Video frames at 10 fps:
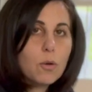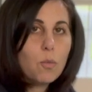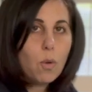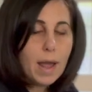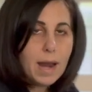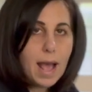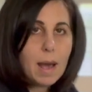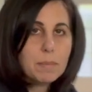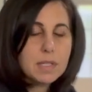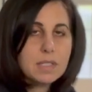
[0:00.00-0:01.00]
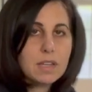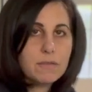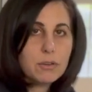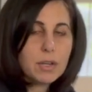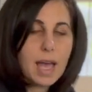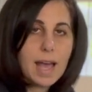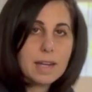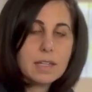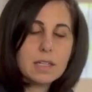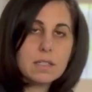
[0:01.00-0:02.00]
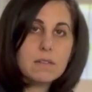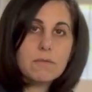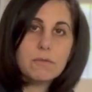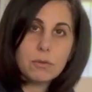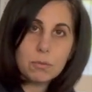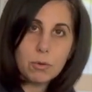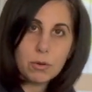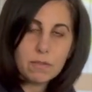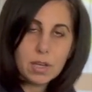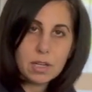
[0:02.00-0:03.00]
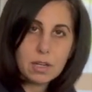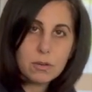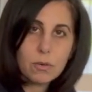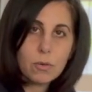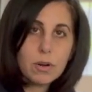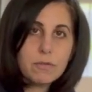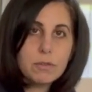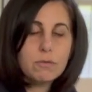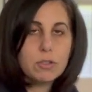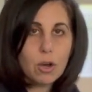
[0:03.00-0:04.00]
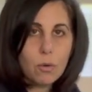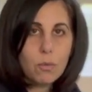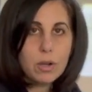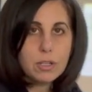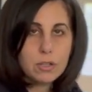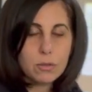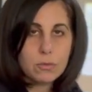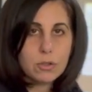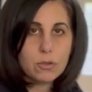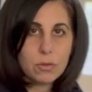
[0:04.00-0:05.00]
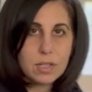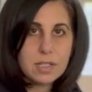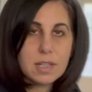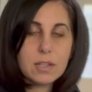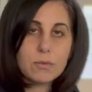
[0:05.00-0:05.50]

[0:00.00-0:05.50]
what happens if your cat isn't food motivated or if you don't want to use treats as